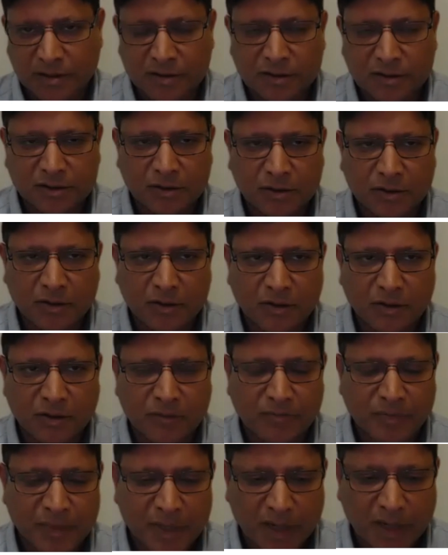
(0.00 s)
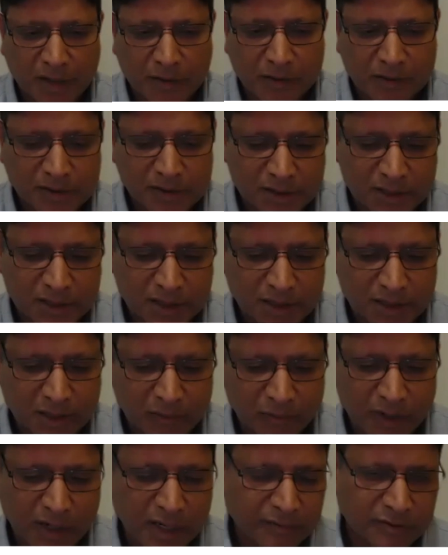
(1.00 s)
So you'll see that
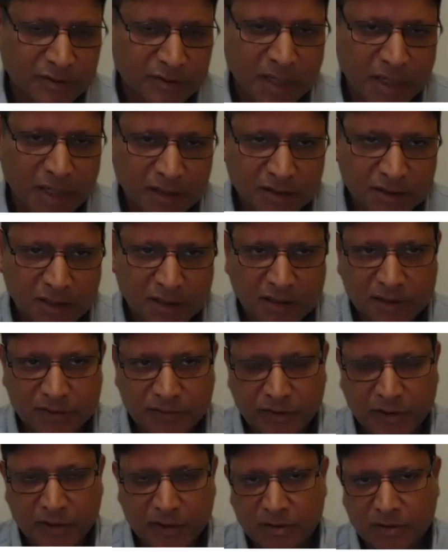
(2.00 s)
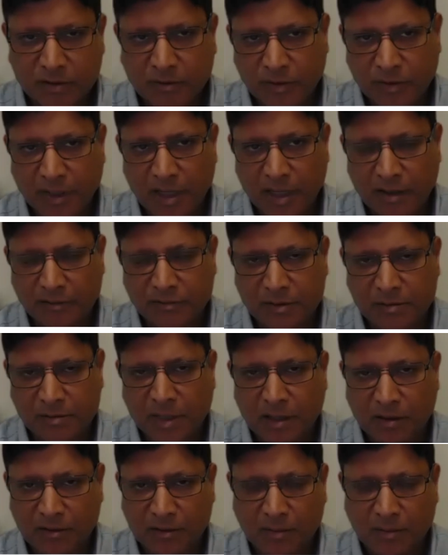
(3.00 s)
we have some case studies for you. We have some
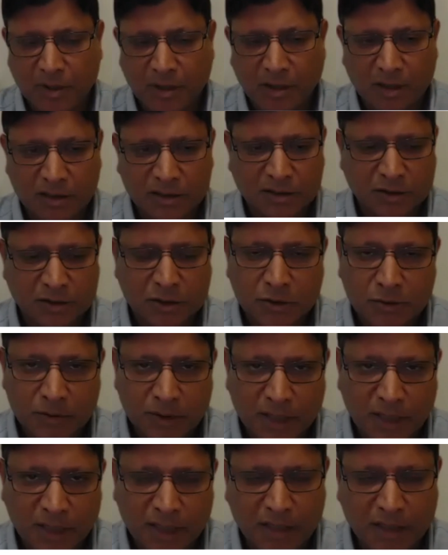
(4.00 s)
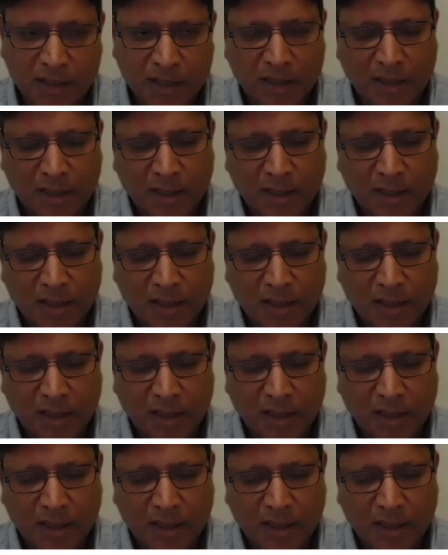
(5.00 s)
out-of-the-box tooling